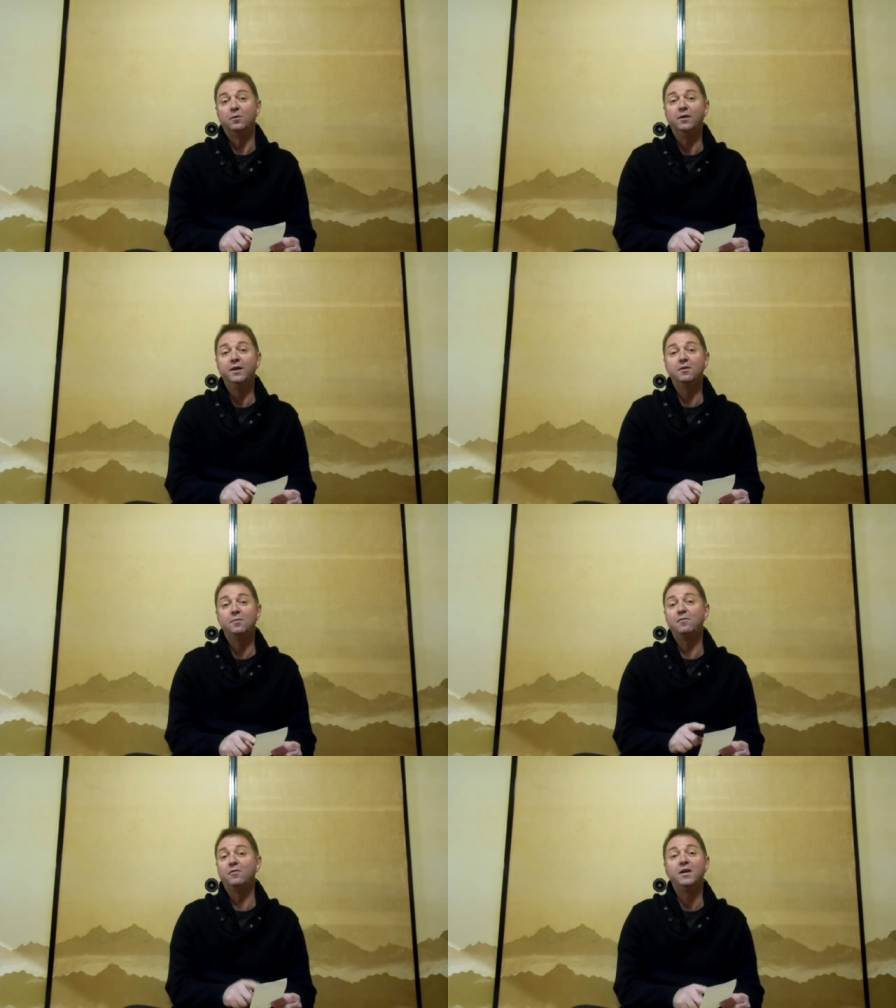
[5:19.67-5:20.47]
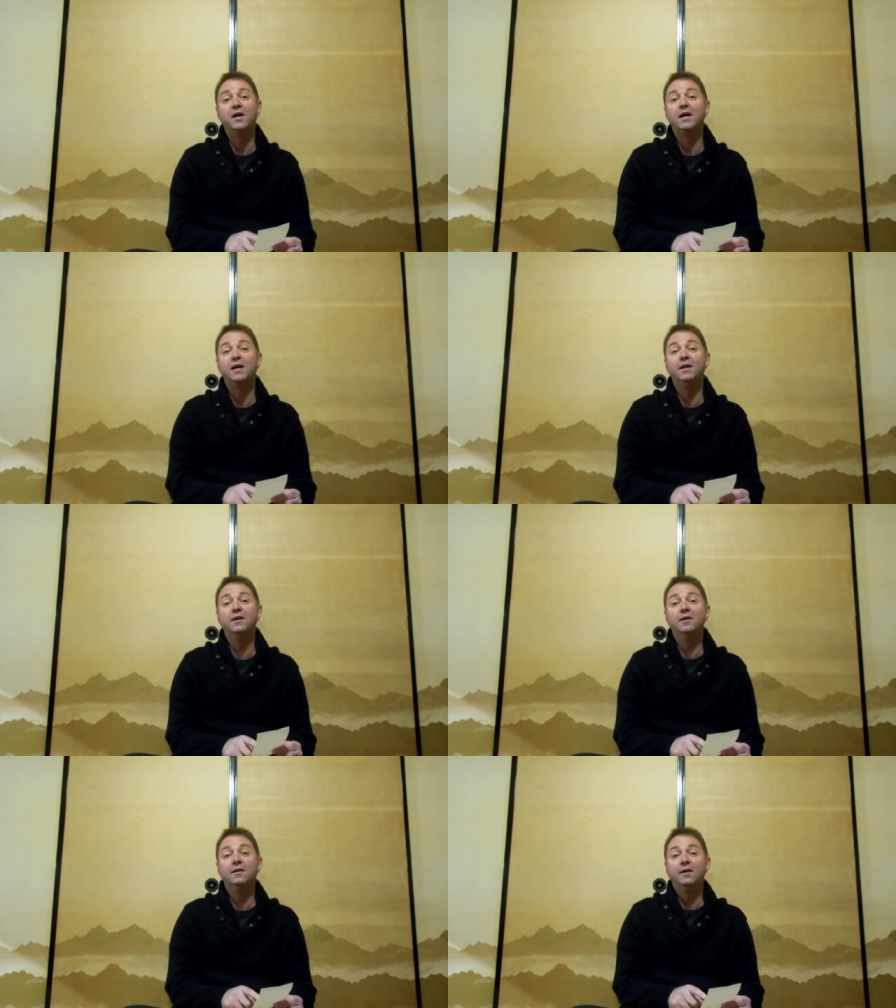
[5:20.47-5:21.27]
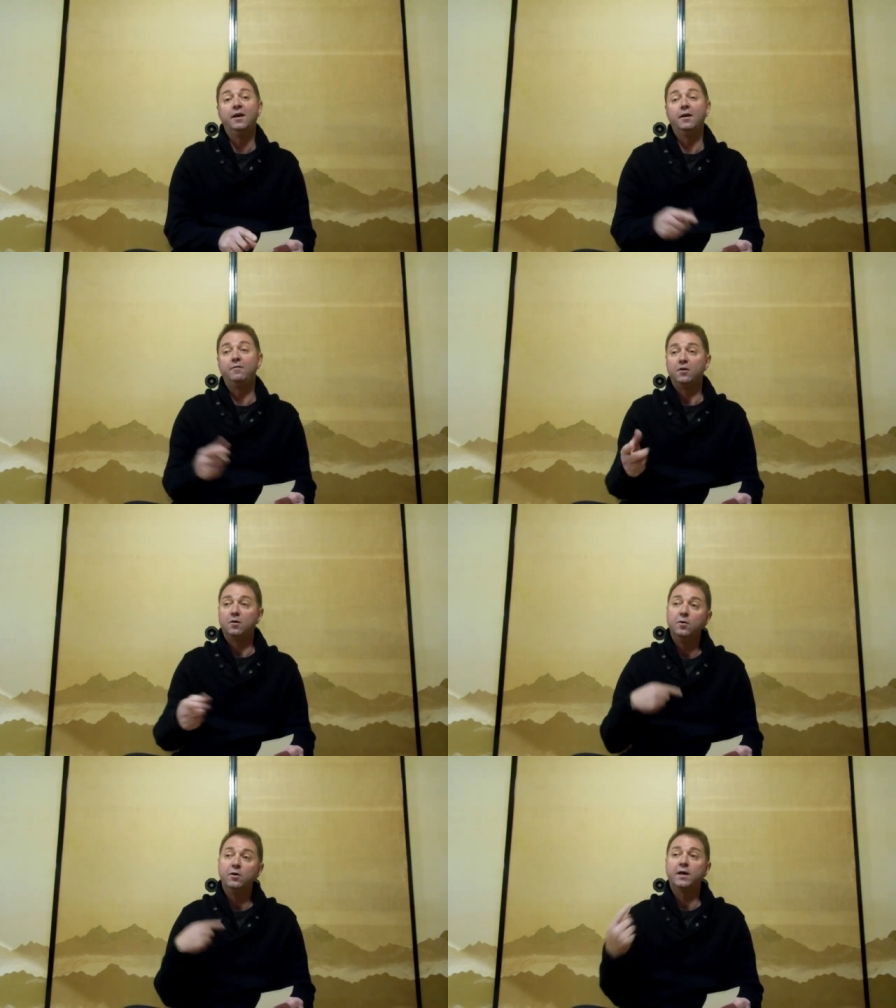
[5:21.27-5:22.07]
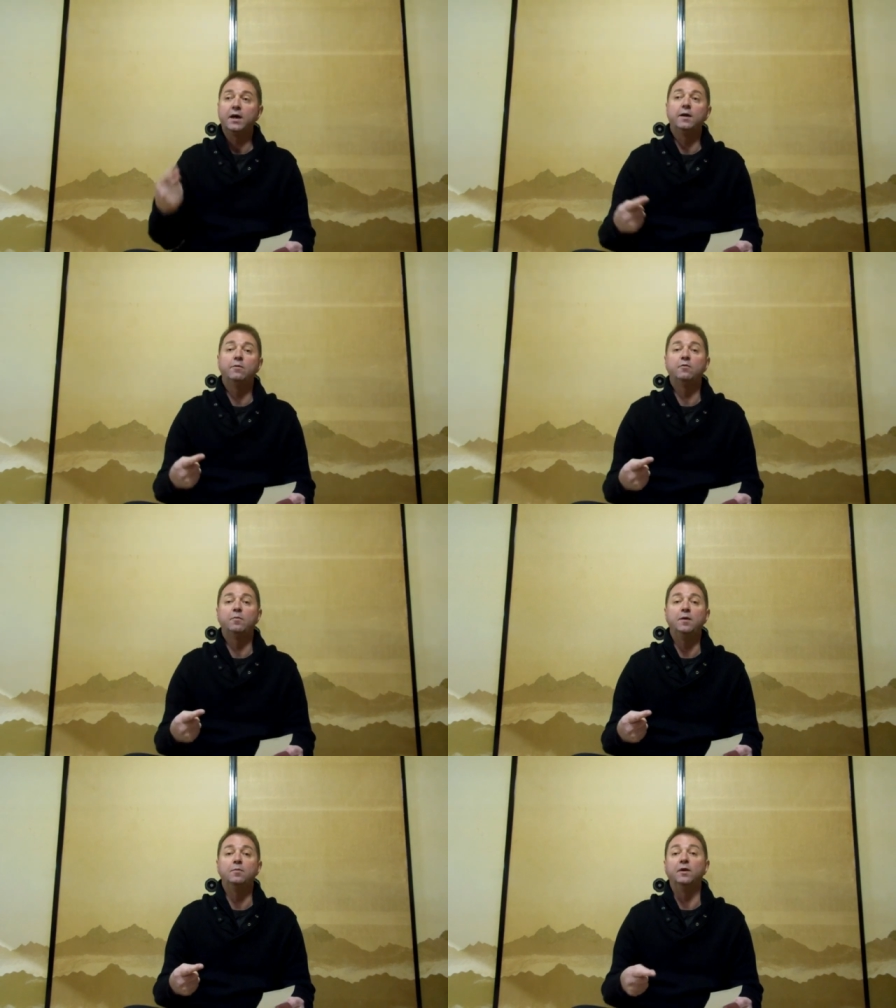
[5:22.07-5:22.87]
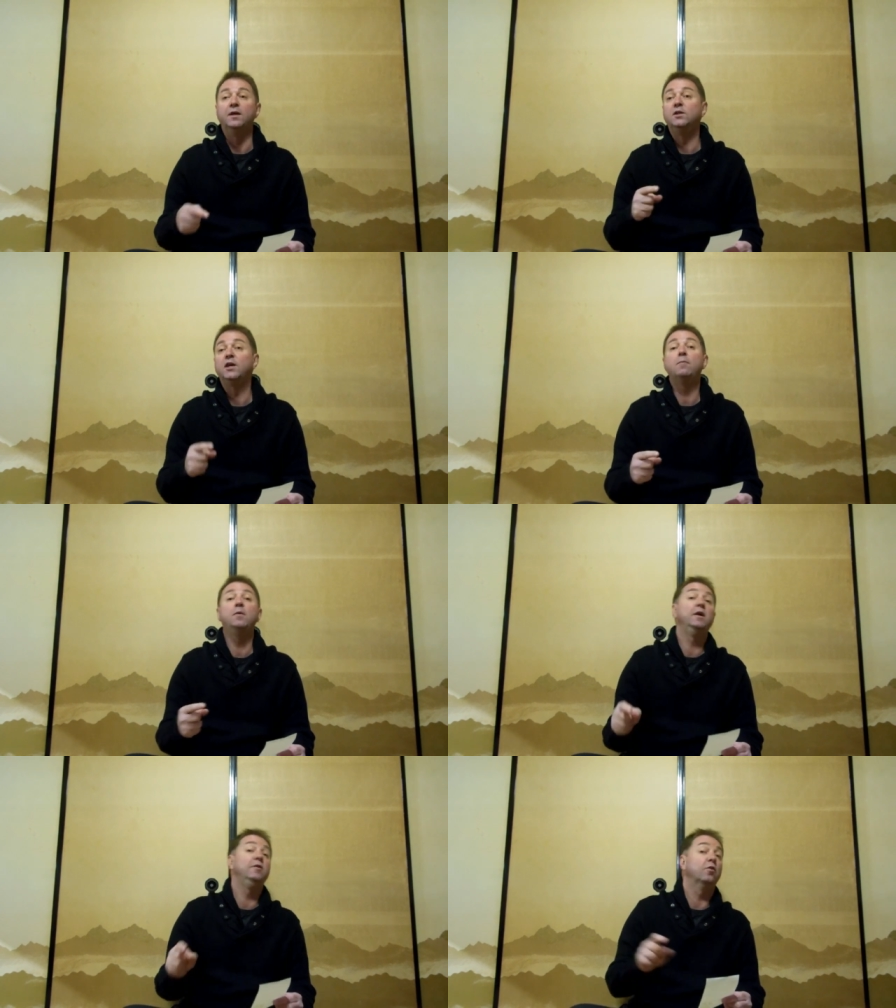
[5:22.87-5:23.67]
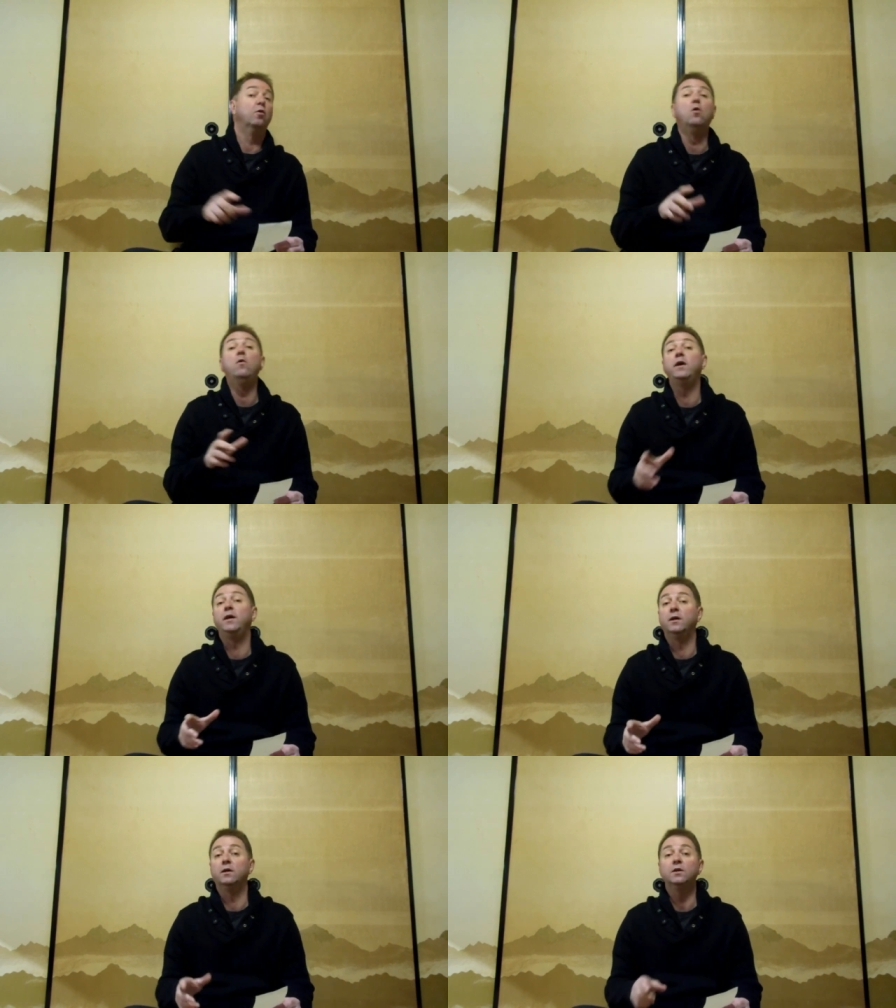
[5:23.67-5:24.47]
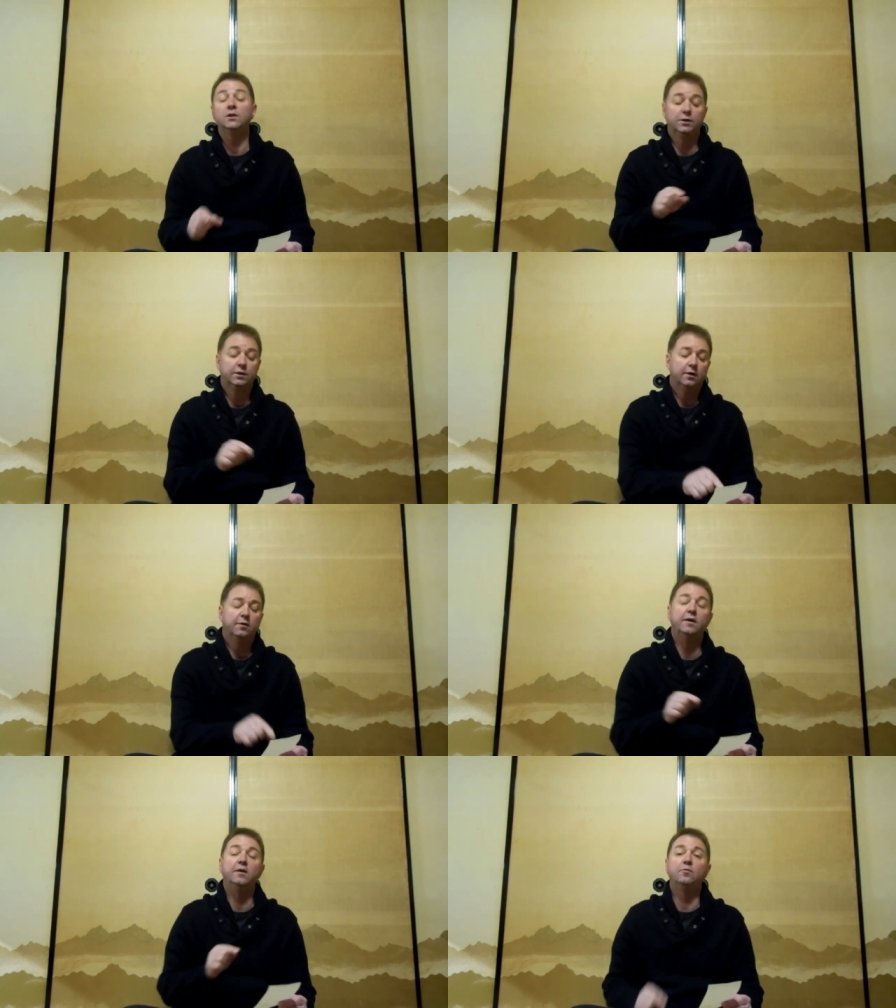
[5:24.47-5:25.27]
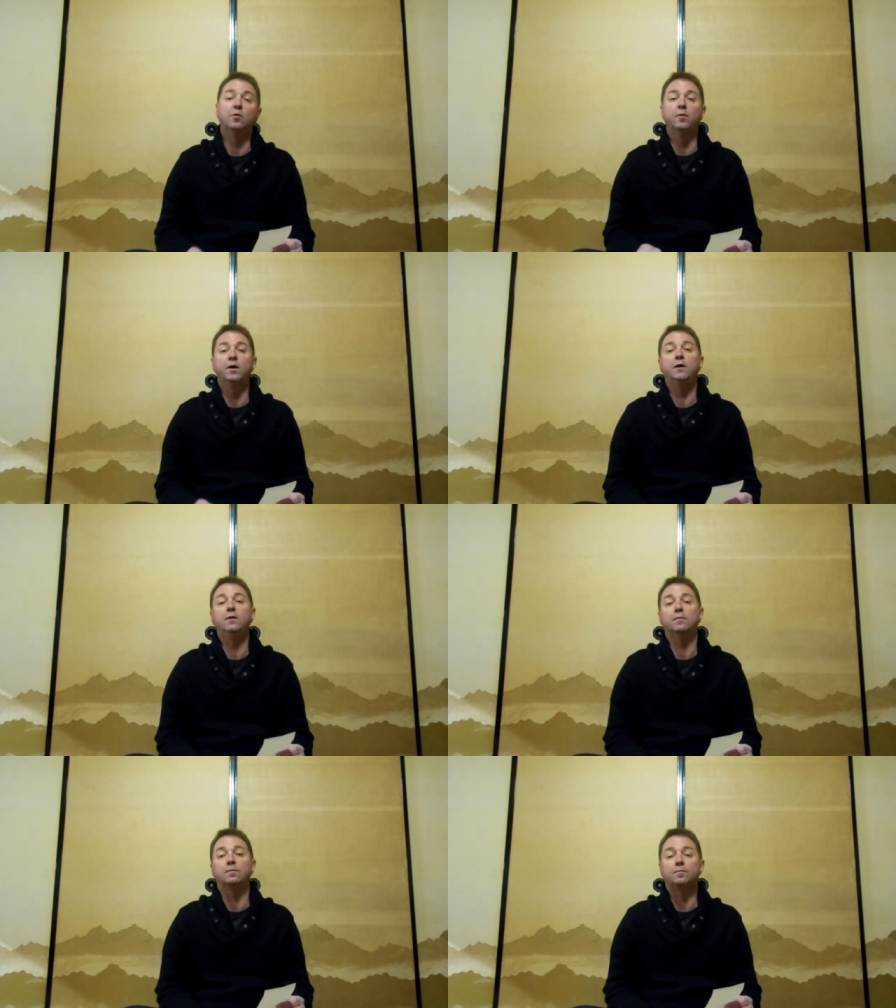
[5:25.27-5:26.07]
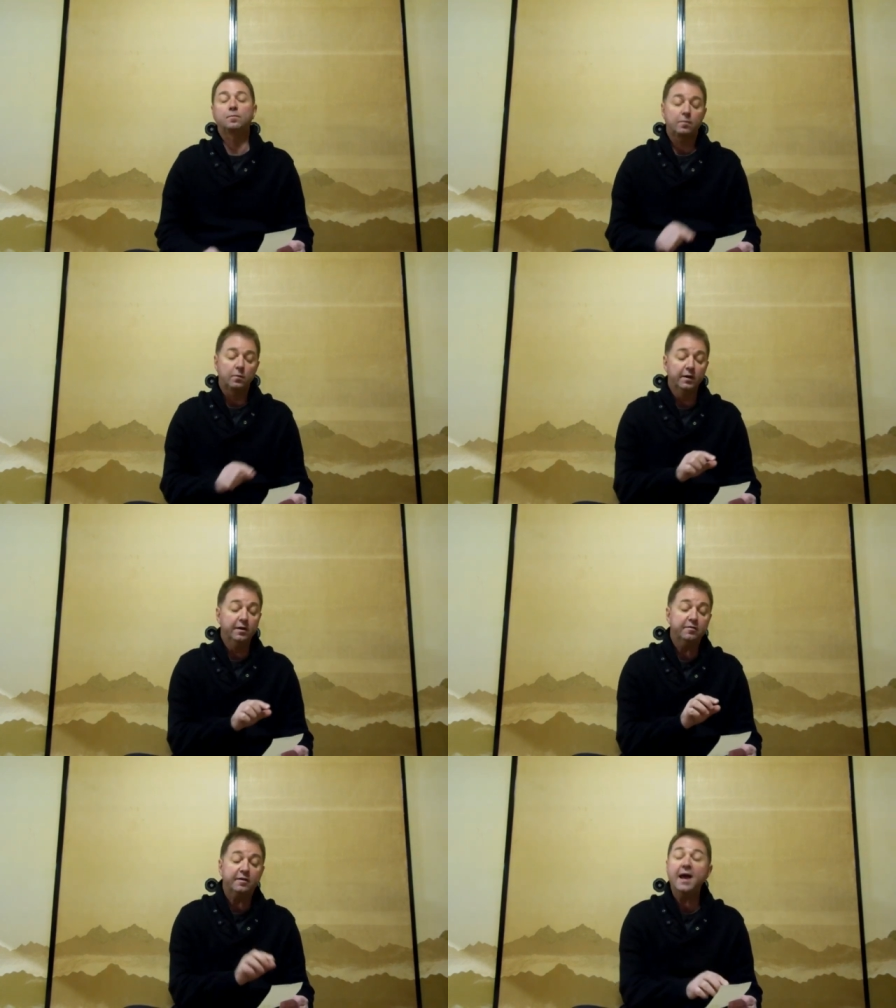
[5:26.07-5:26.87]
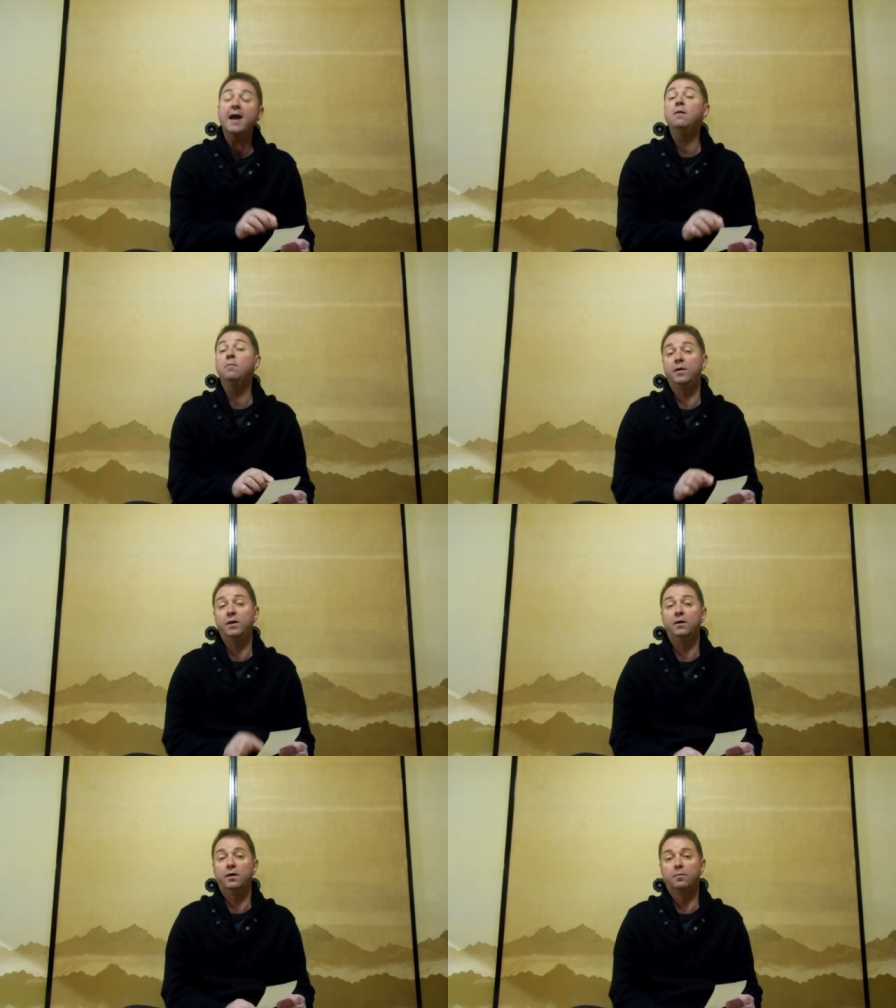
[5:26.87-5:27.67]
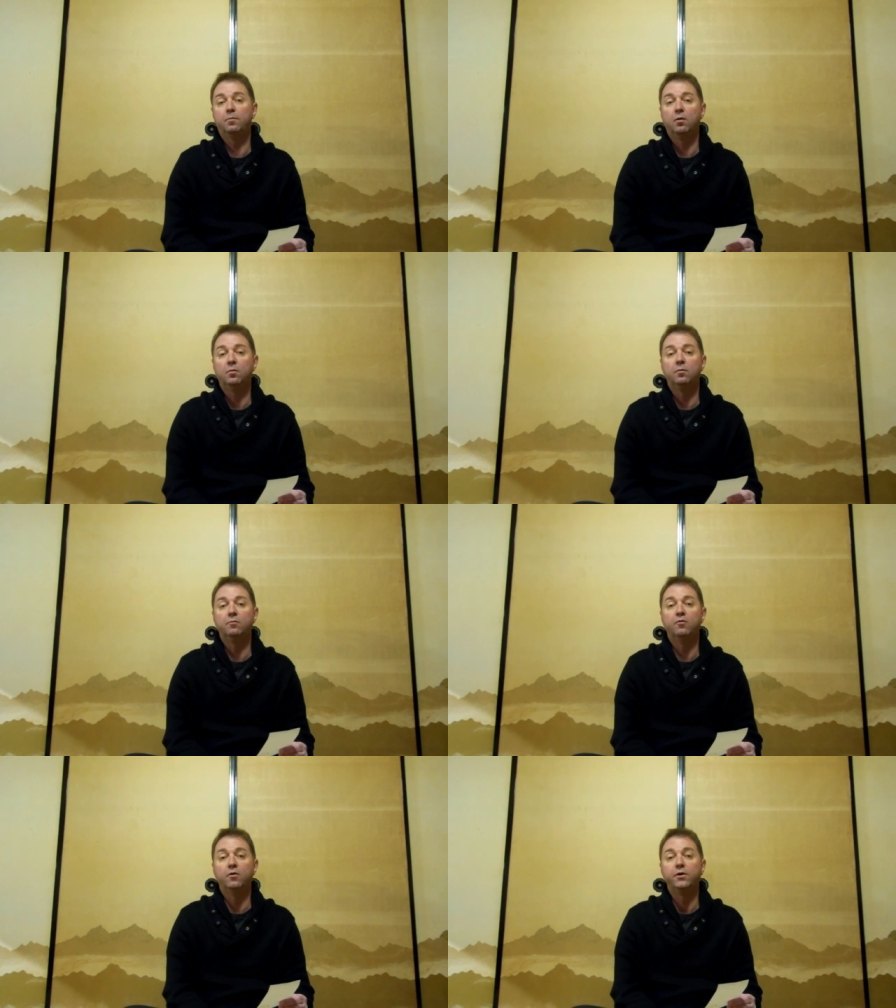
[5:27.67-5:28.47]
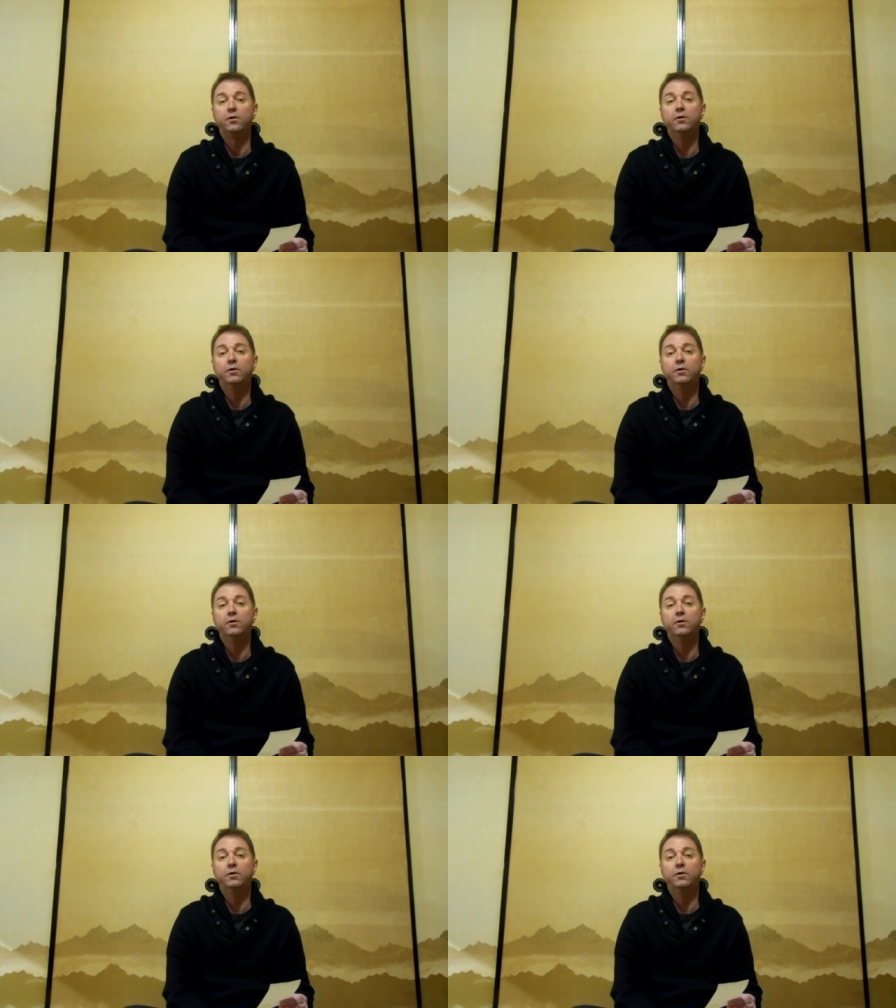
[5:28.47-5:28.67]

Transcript: You'll hear them every day, and if you're communicating with people in Japanese or in English, these will be these can be a problem for you.